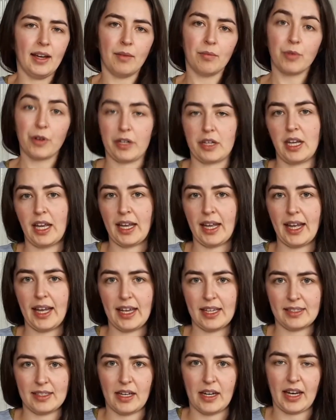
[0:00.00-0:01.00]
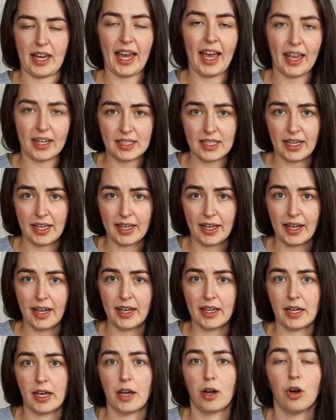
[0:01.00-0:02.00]
working as a caretaker
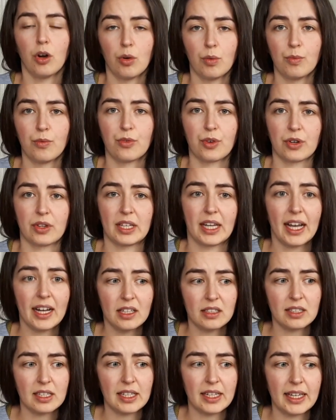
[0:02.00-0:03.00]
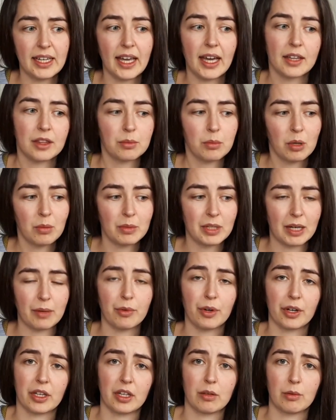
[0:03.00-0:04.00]
in a home for the elderly. At the moment, I'm
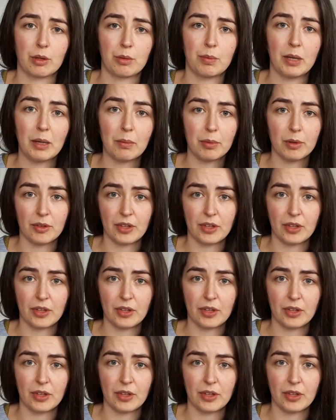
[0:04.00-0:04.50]
working with people